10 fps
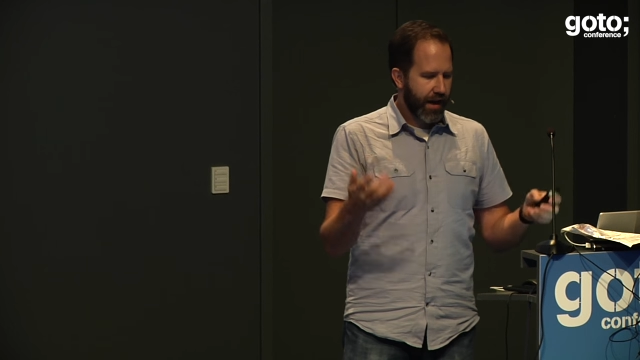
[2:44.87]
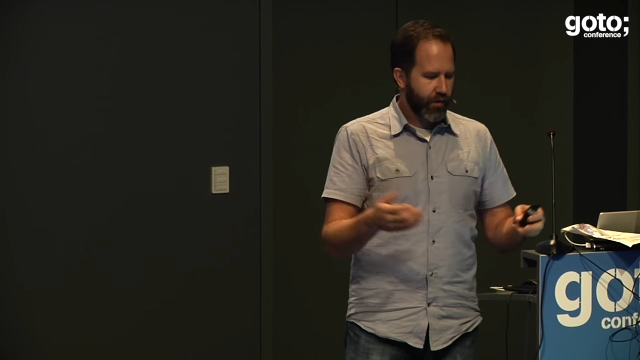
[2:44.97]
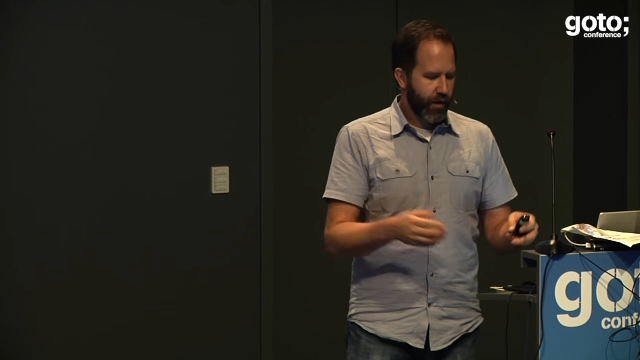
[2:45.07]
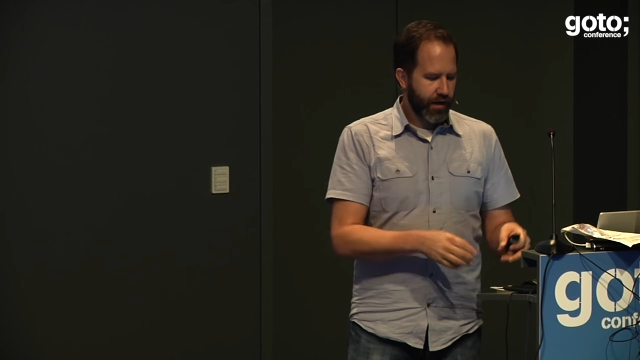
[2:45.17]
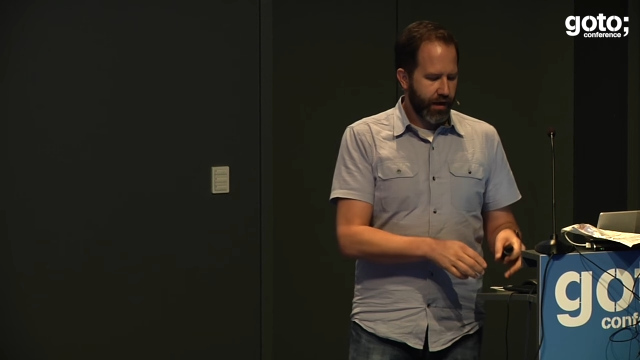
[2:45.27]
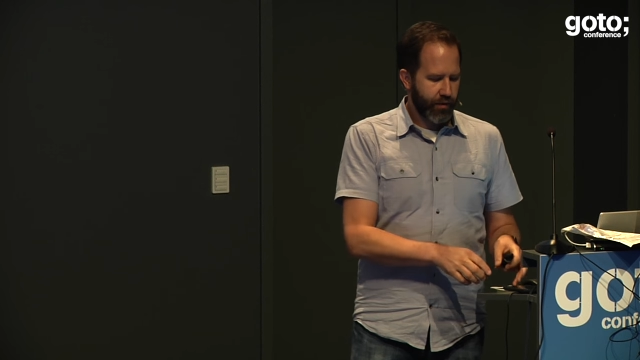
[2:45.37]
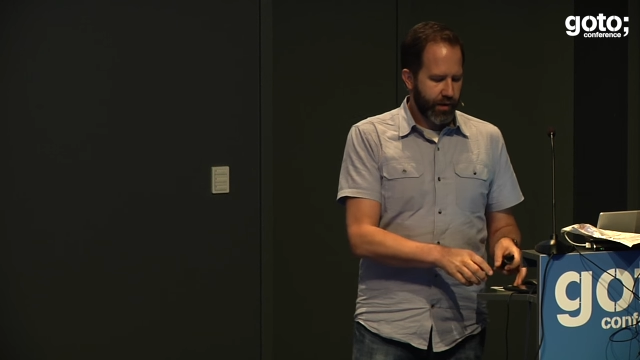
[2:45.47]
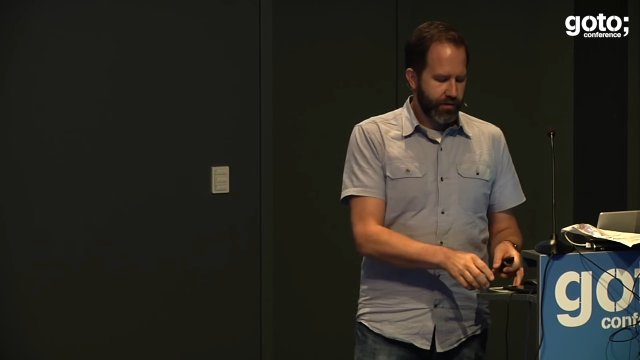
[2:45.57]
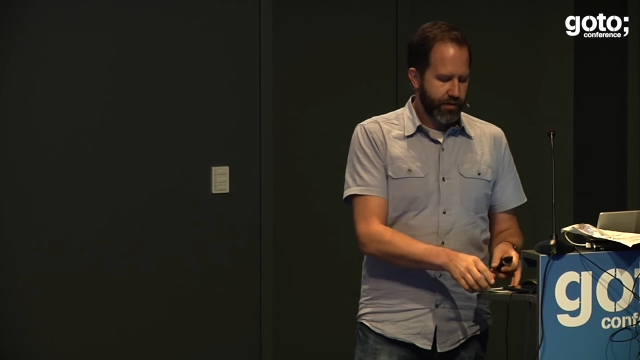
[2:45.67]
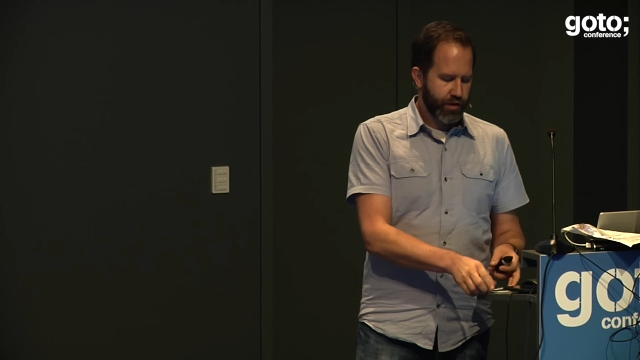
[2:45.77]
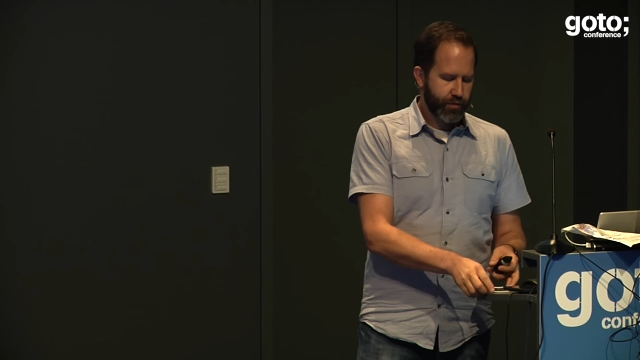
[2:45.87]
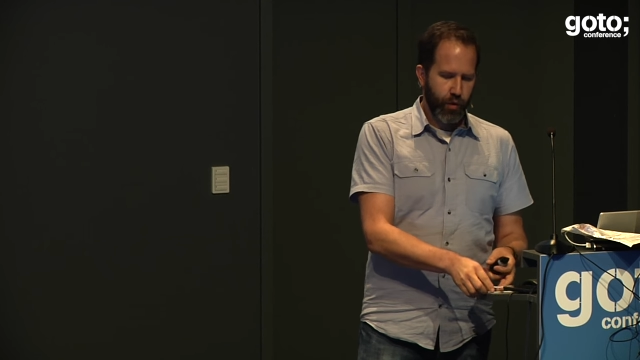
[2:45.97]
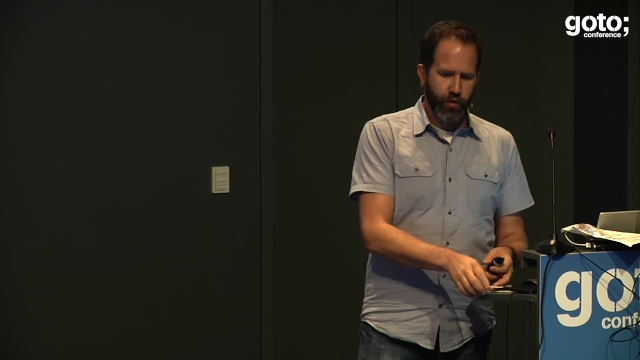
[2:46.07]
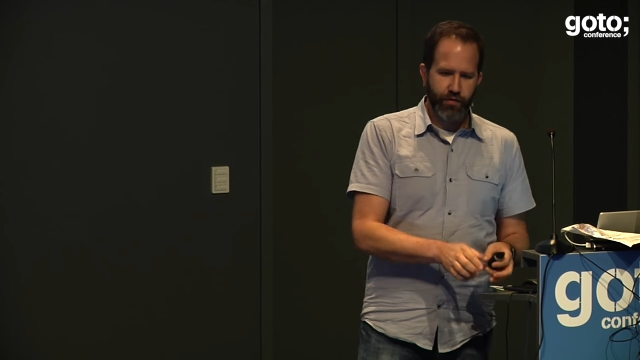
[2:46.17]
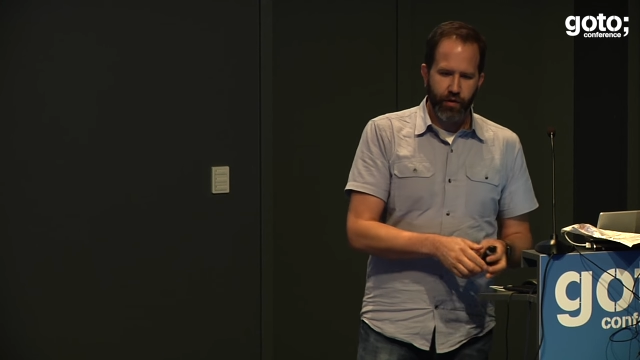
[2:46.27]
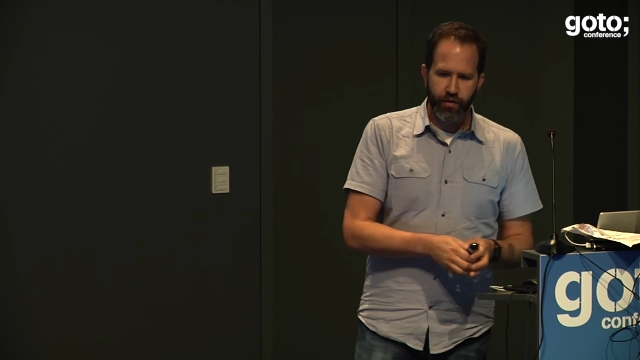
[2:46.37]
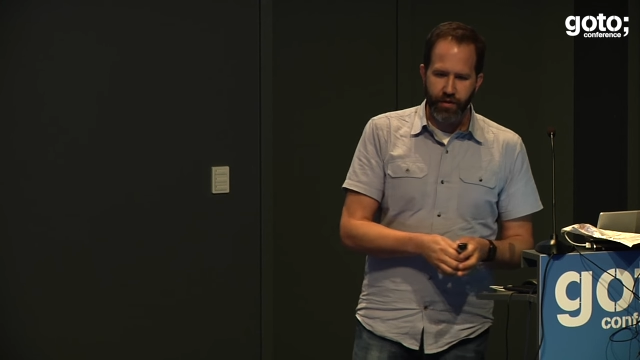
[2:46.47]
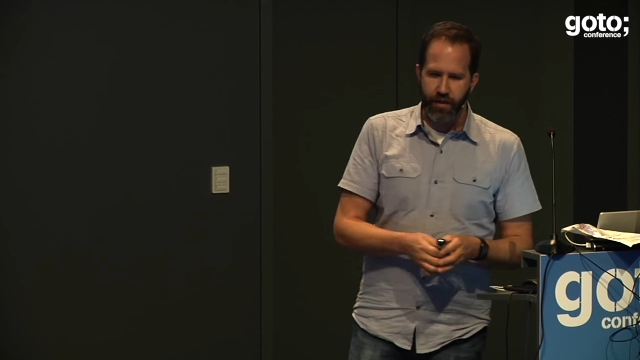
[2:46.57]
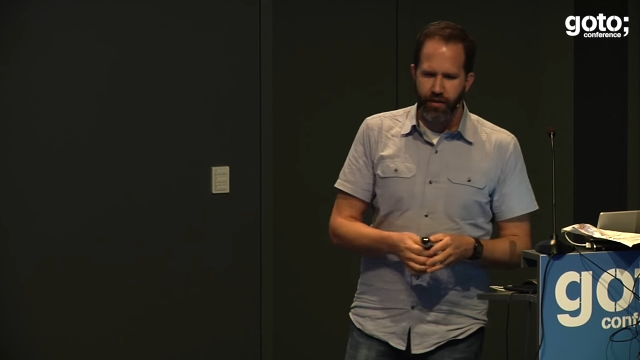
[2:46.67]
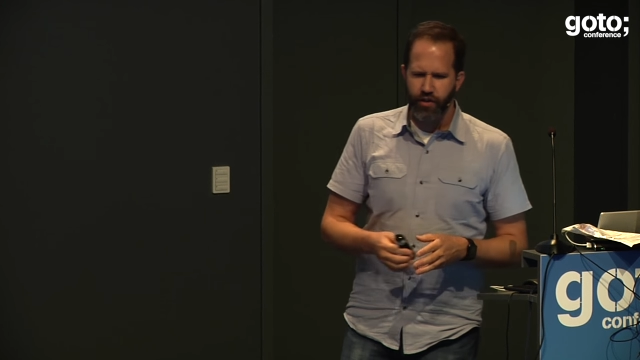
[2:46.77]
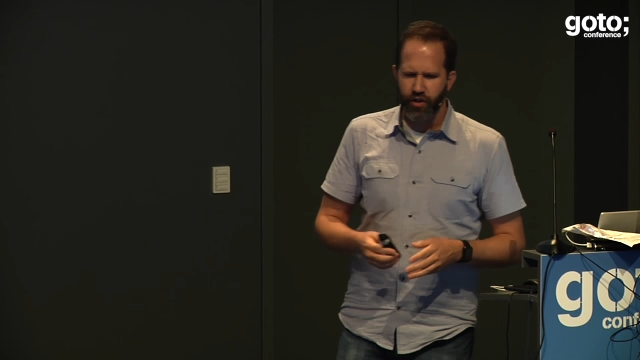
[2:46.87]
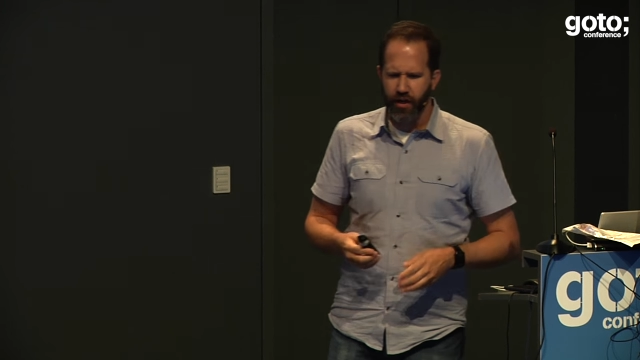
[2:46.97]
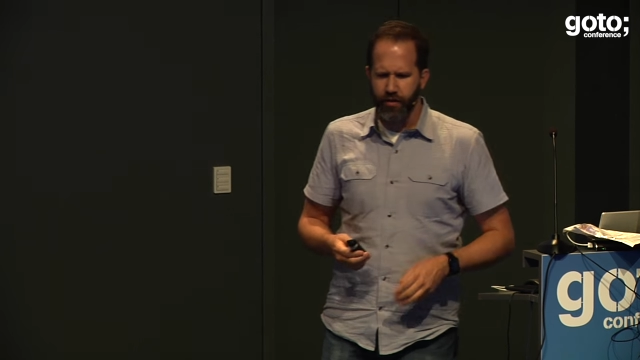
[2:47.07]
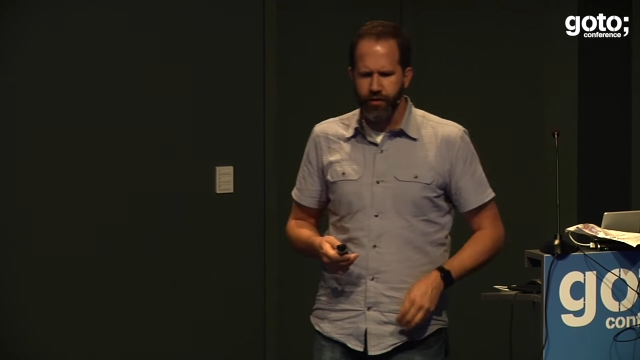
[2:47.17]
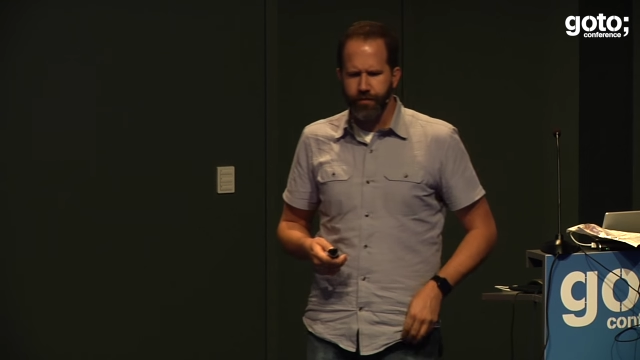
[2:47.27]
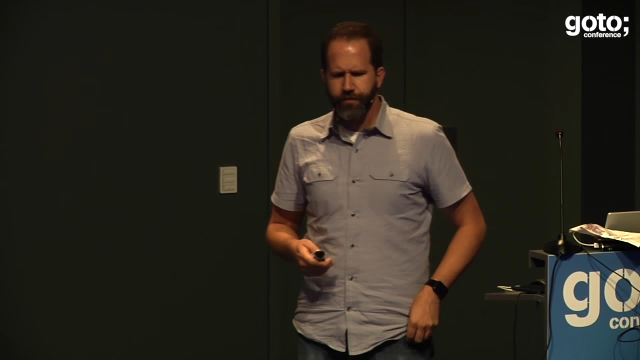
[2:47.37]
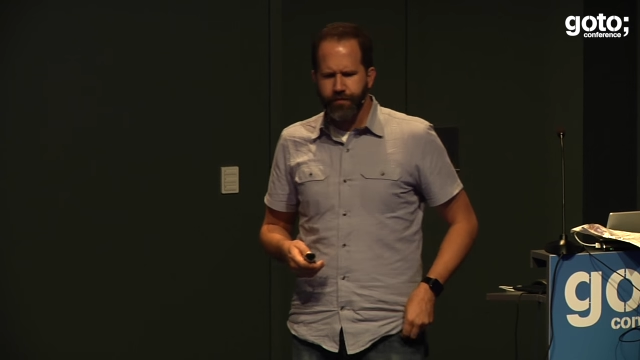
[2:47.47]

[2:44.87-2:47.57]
How do I dispose of those things? It's a challenge.